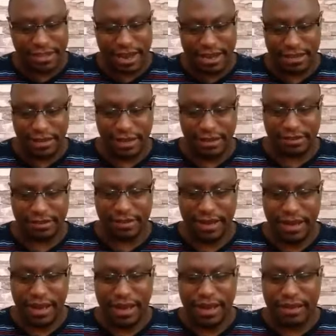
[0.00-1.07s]
this,
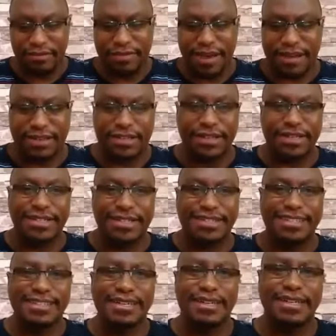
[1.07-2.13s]
that
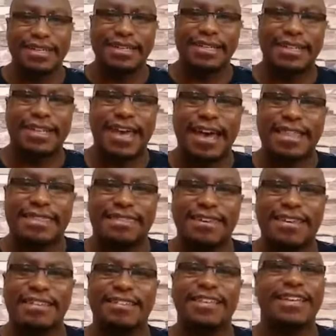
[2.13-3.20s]
there are
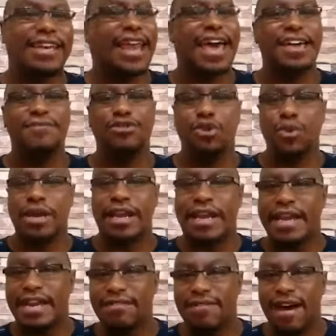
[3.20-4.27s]
things in life you will
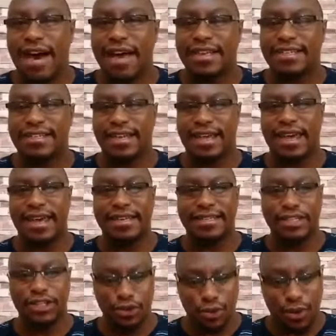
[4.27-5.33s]
never
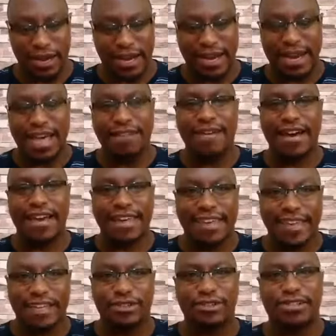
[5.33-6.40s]
attain, you will never
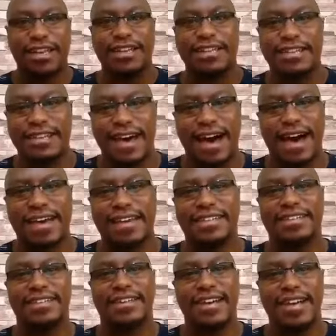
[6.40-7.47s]
get to certain
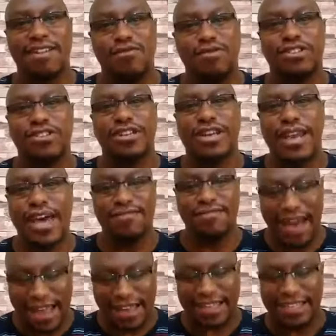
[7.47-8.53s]
heights and levels in life
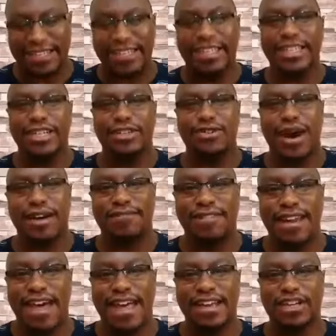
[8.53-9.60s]
until you have
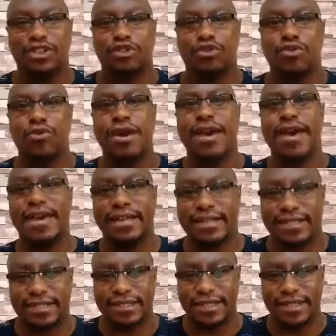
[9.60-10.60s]
learned to wait.